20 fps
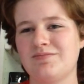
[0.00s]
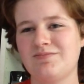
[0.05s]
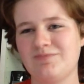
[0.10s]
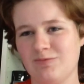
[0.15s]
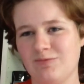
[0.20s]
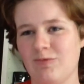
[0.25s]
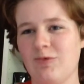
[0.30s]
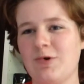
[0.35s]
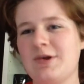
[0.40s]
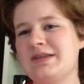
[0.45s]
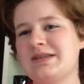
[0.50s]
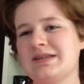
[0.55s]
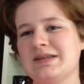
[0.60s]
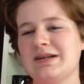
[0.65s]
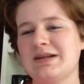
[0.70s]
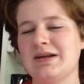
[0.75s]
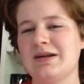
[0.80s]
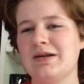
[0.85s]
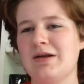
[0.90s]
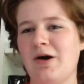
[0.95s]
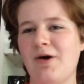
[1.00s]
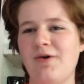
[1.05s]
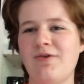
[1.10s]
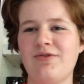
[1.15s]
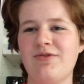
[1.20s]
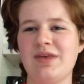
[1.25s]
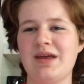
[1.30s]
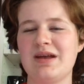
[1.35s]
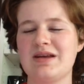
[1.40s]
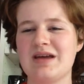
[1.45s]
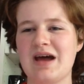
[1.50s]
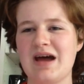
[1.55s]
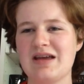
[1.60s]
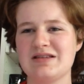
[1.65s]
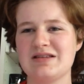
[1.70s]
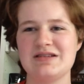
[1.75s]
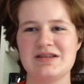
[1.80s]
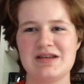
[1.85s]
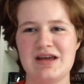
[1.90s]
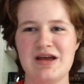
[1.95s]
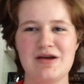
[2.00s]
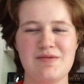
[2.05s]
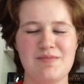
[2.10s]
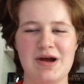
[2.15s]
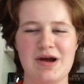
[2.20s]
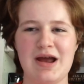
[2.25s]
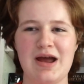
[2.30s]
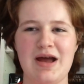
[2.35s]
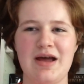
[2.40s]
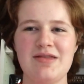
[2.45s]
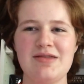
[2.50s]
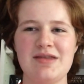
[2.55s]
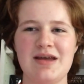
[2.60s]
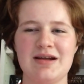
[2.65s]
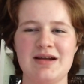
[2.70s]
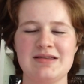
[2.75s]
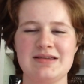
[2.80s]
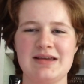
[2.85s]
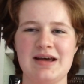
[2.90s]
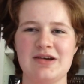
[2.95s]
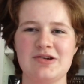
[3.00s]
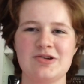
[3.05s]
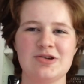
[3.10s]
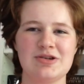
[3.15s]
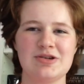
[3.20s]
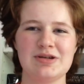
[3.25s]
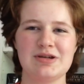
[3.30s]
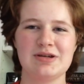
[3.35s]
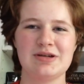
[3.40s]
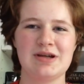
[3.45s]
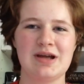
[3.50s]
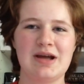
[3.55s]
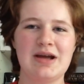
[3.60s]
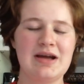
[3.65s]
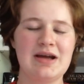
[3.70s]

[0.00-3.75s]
recent enough that it hasn't hit my head that it's actually